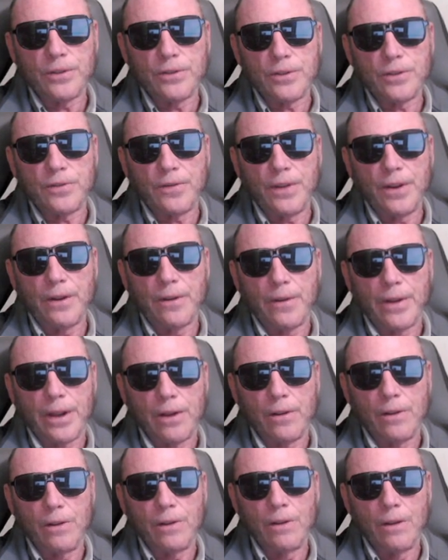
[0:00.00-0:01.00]

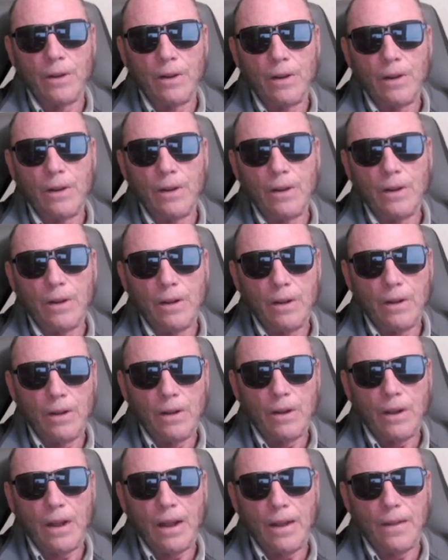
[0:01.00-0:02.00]
spherical,
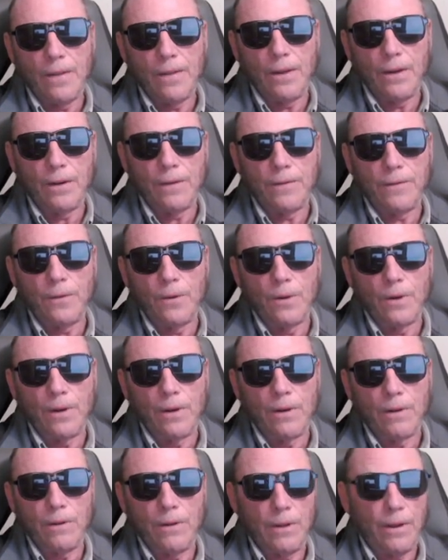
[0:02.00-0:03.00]
and
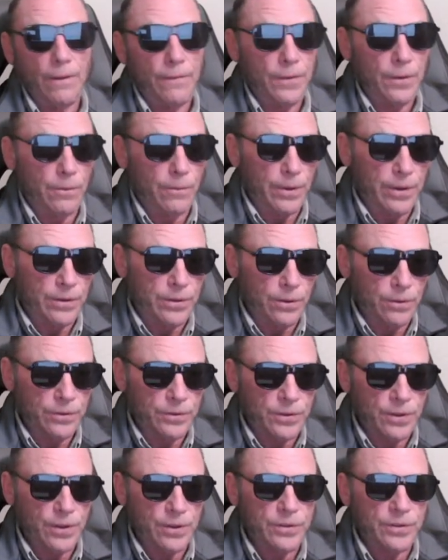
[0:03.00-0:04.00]
therefore if you
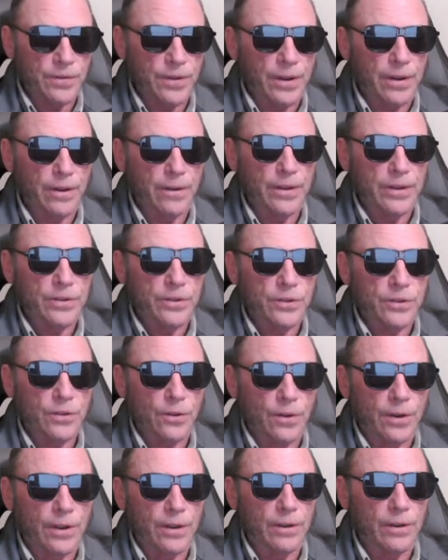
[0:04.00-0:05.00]
reduce the sphere, it's
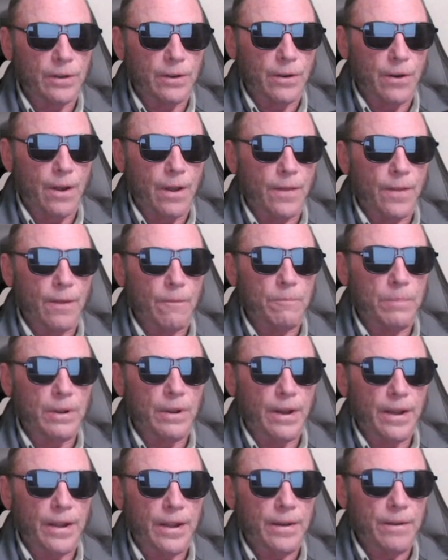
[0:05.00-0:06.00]
circular on the
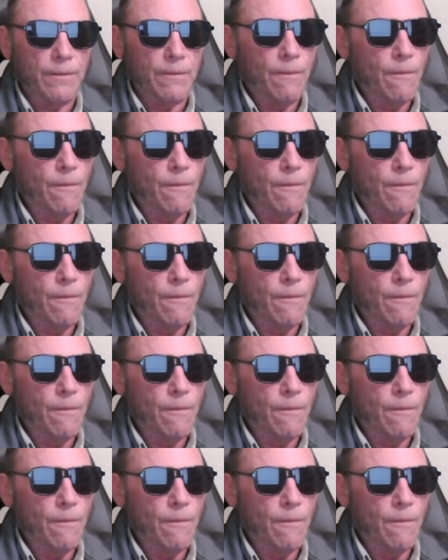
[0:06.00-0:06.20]
plane.